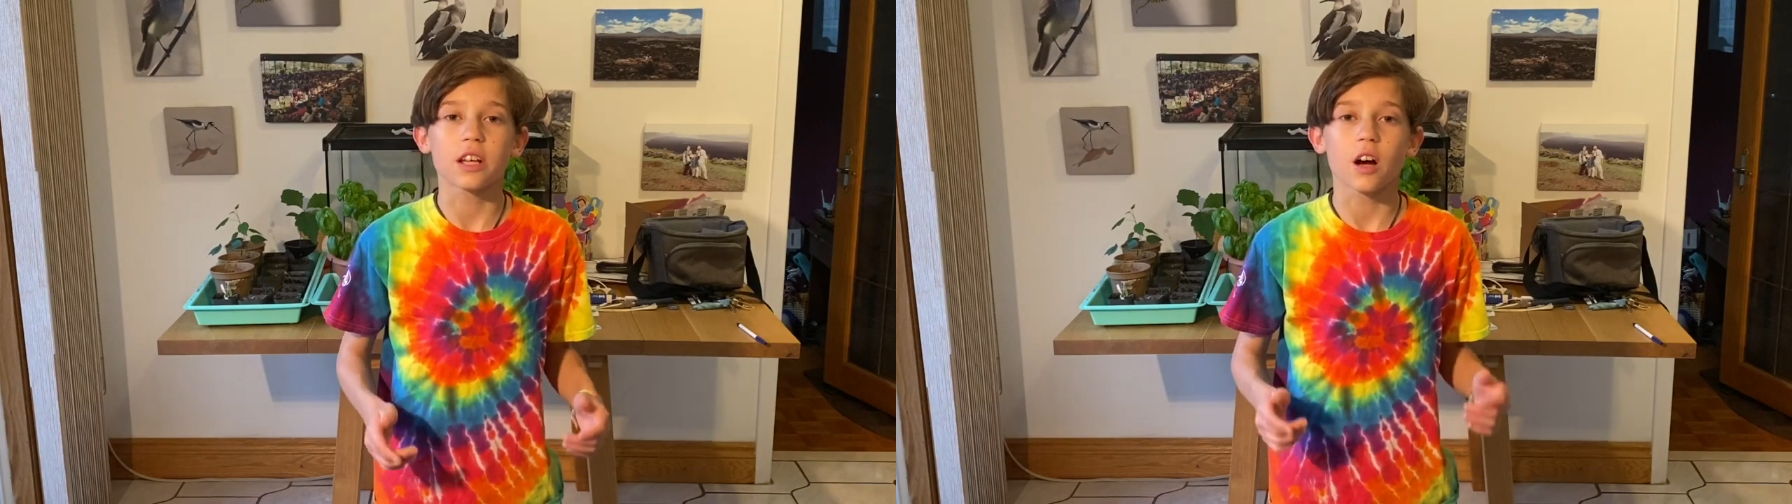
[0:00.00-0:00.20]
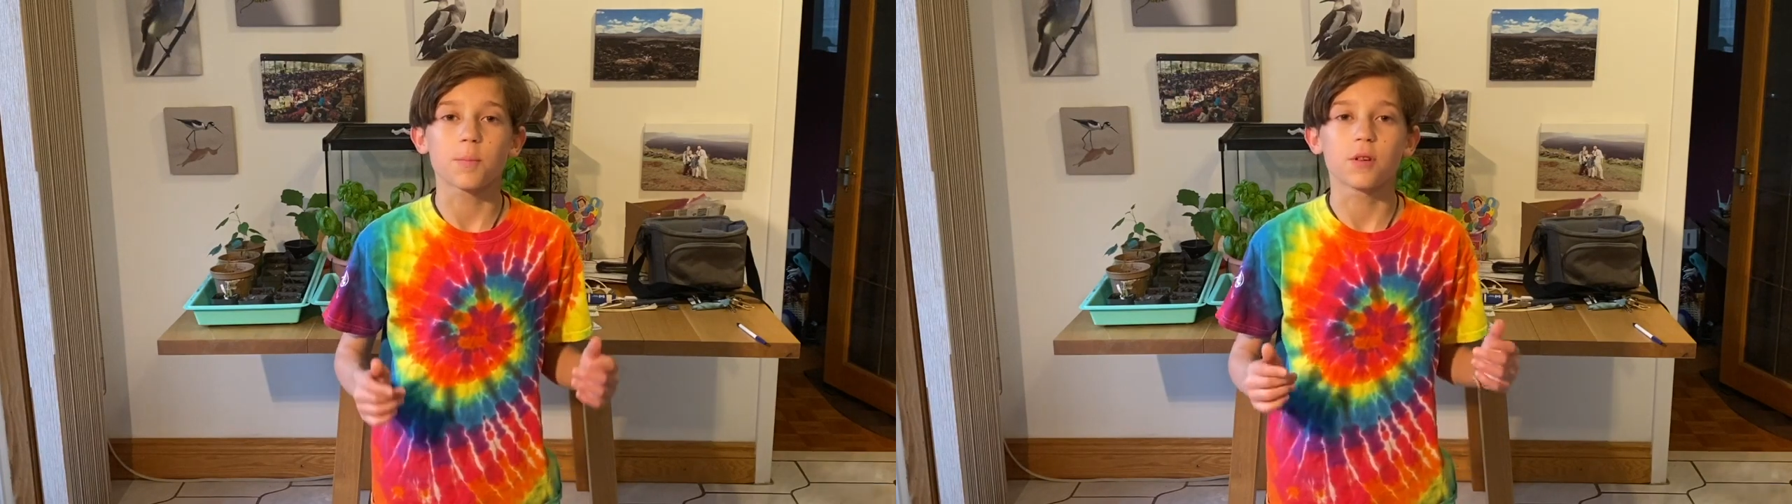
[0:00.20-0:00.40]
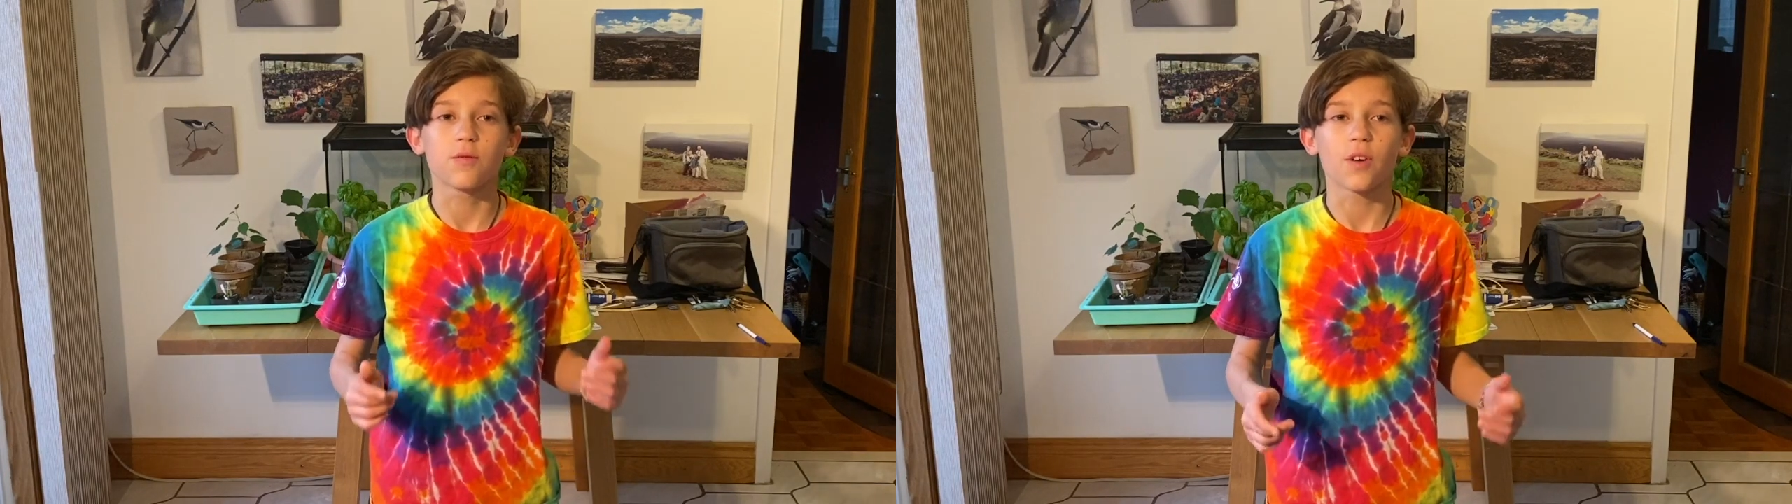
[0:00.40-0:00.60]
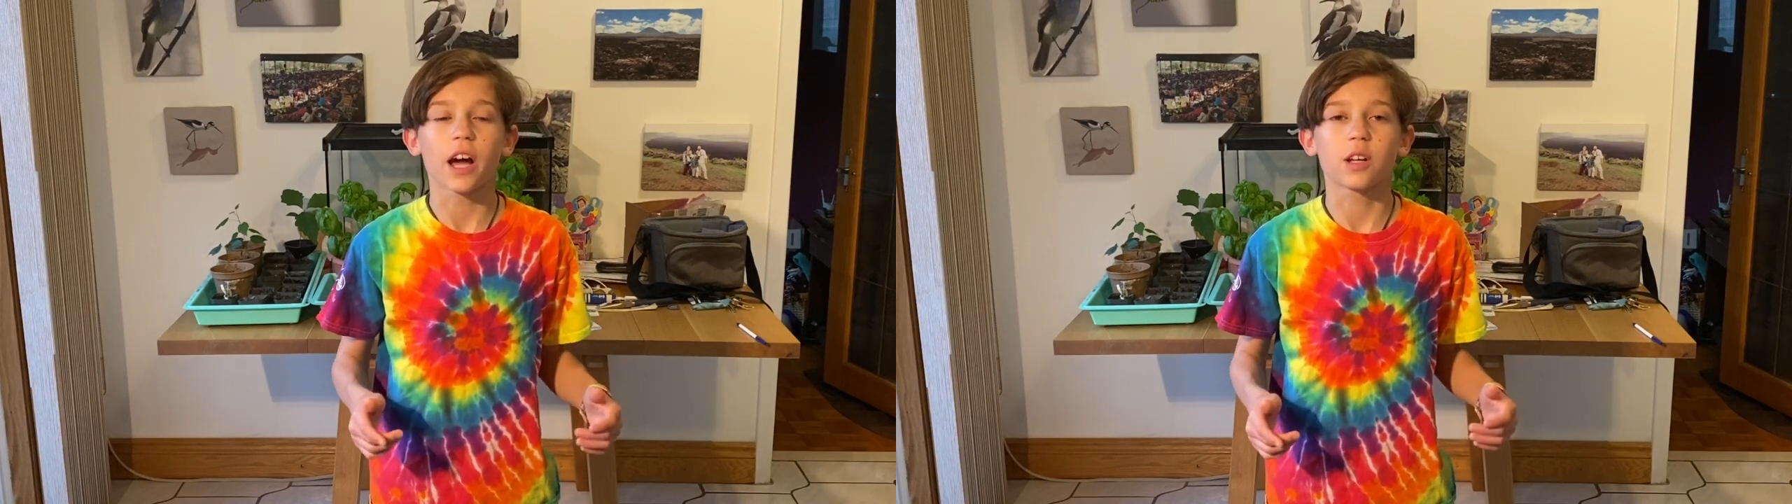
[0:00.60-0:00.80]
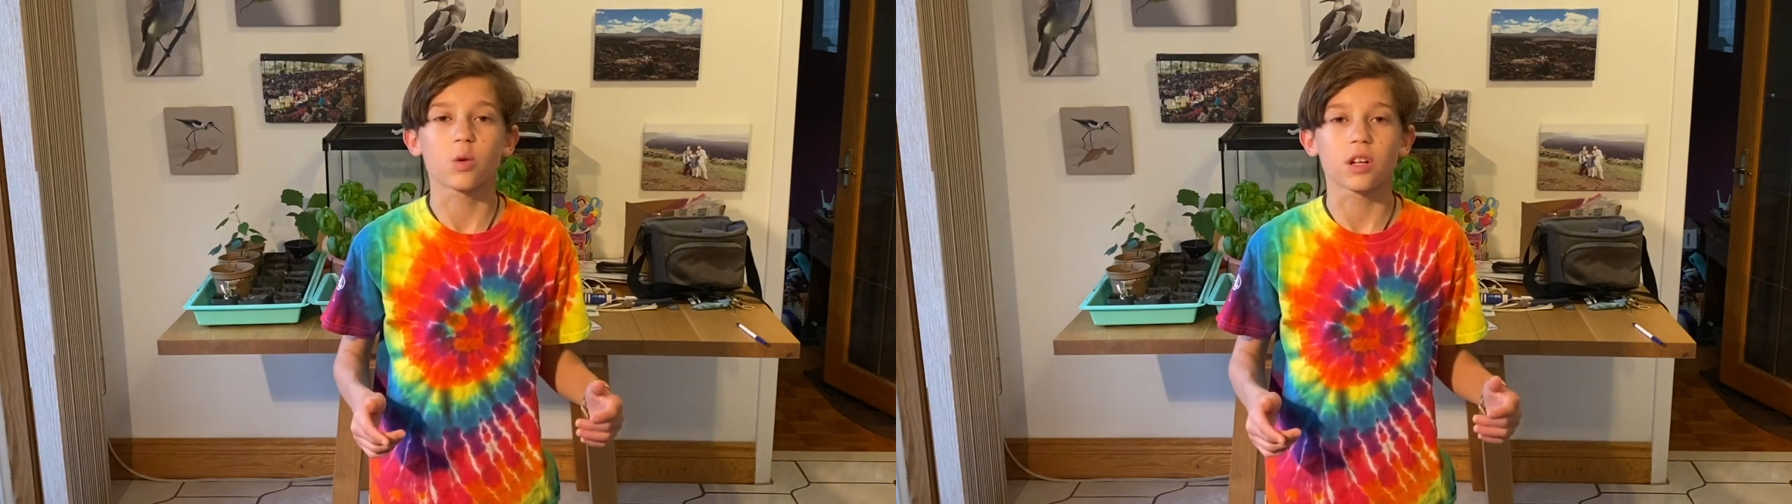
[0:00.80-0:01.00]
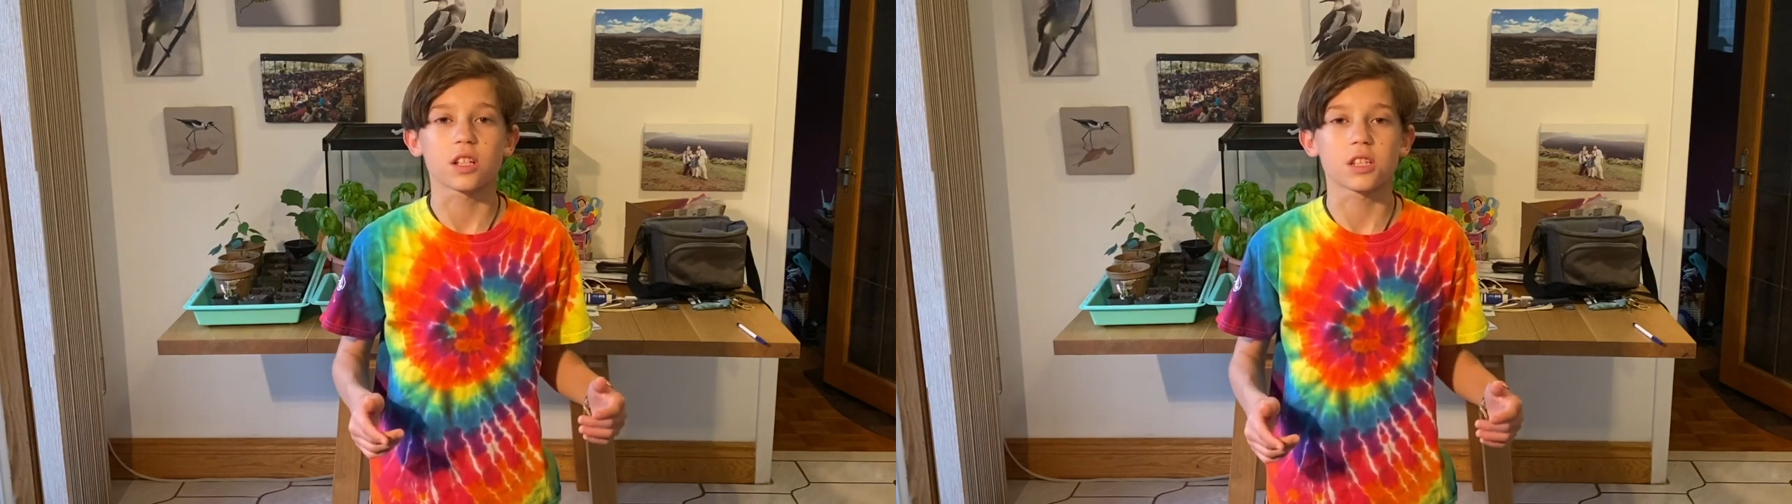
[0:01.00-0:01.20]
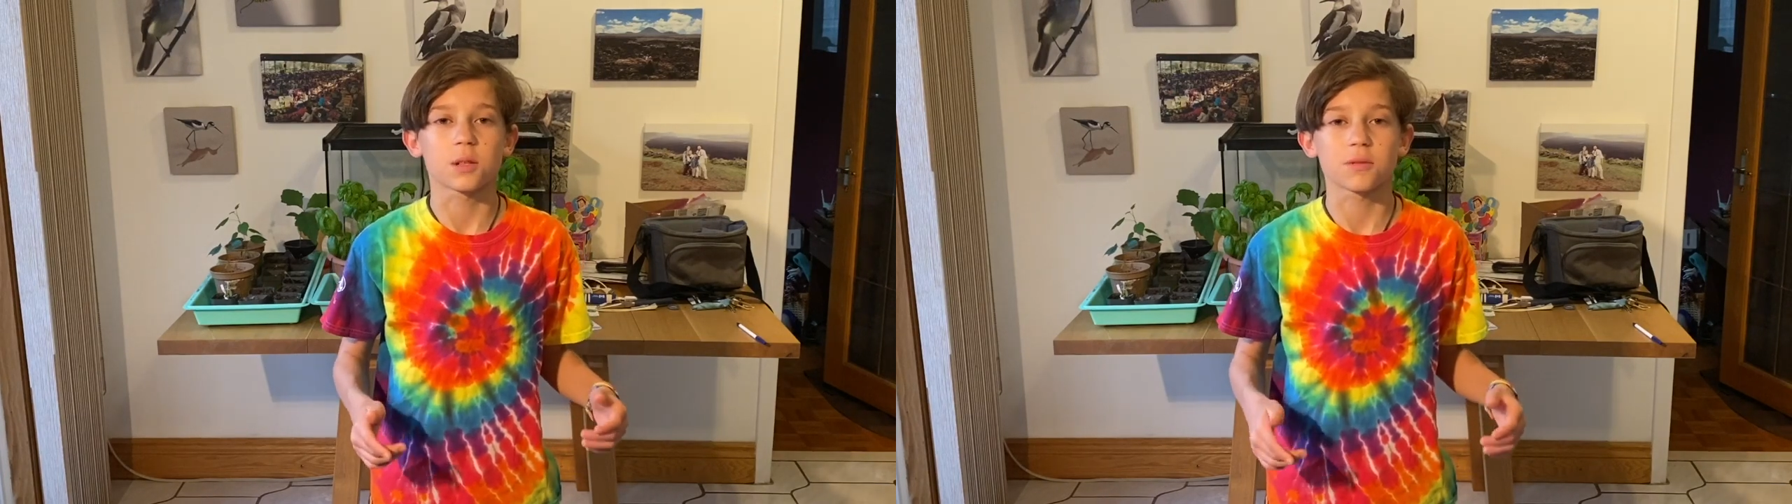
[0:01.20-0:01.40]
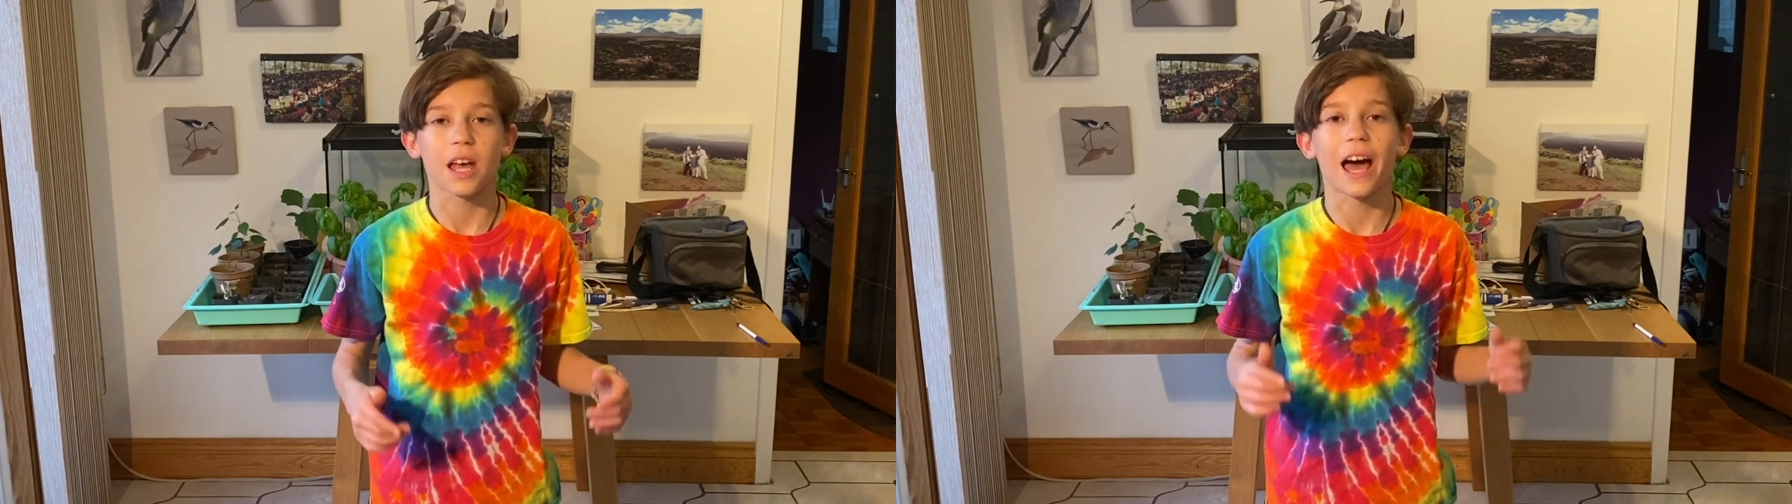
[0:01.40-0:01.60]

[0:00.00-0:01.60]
to help you find organisms